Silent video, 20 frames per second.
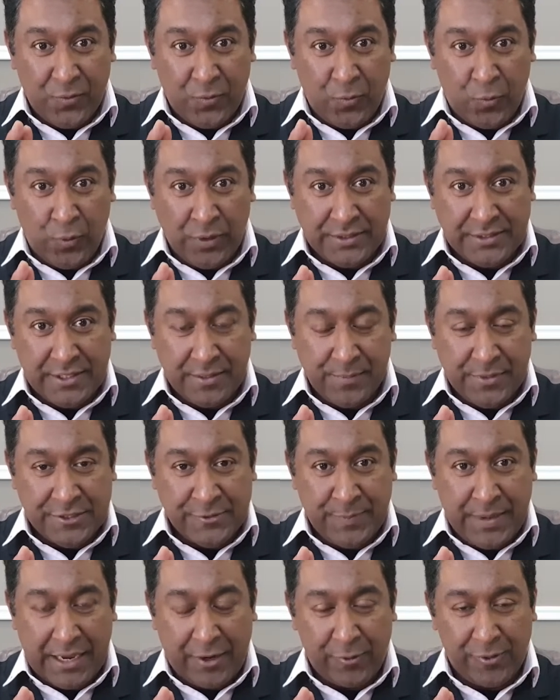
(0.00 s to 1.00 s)
Wisdom
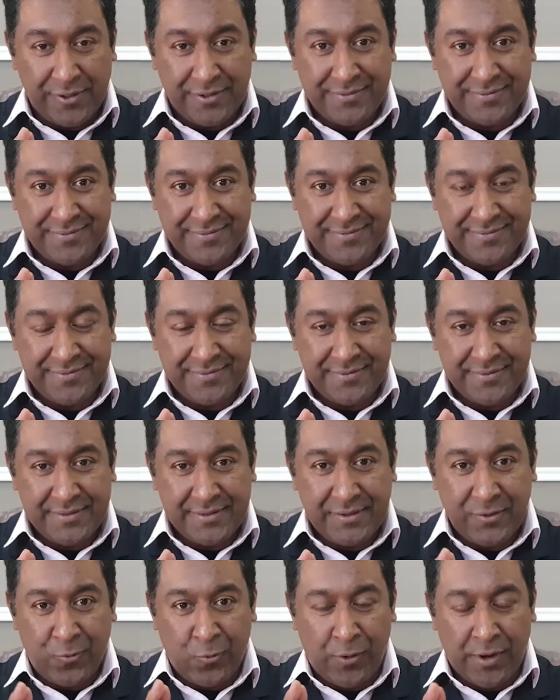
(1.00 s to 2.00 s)
is power.
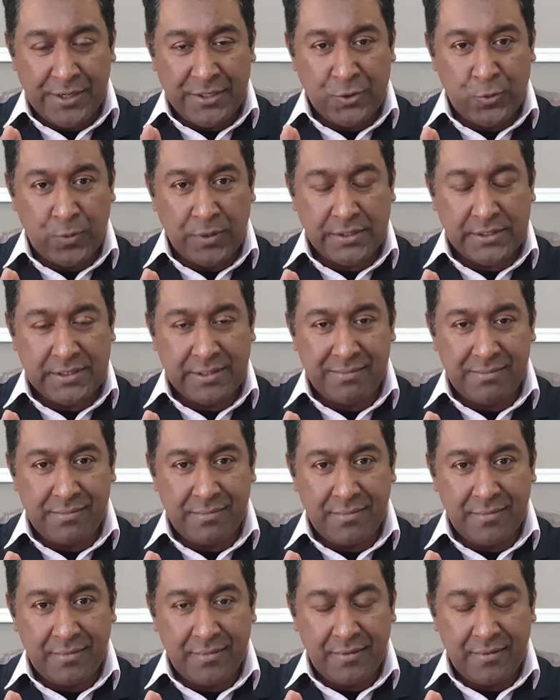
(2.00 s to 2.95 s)
What is wisdom?